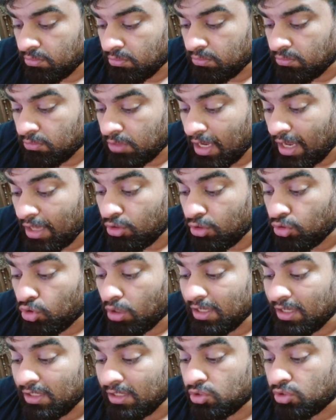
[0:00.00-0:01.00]
And you got
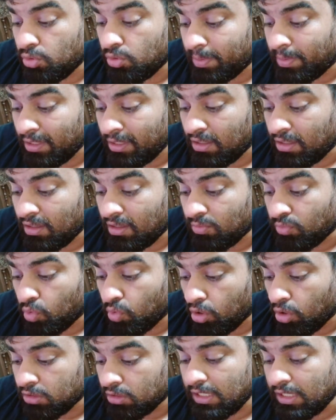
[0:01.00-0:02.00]
Estupinian and
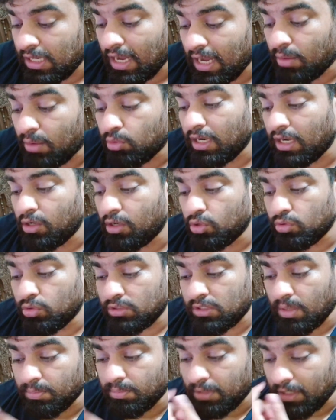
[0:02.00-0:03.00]
Walk. See, I would tell you
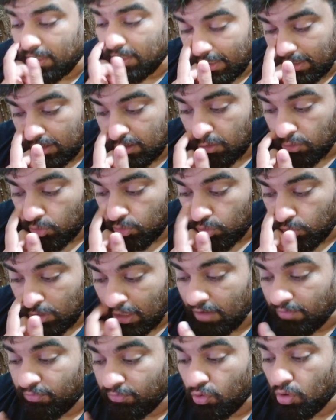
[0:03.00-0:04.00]
something right now, dude.
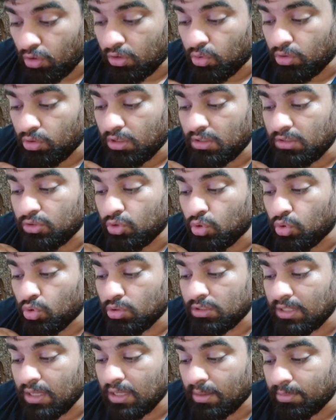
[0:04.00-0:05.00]
If you're gonna go
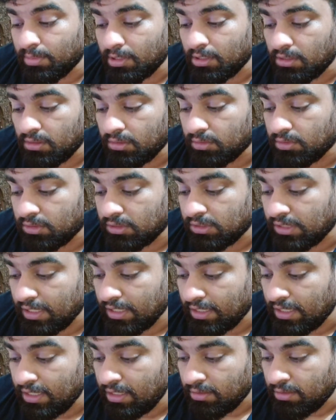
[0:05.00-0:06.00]
double
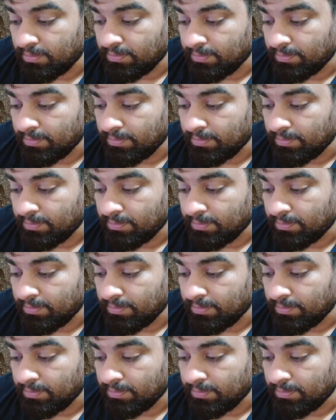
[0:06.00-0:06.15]
City,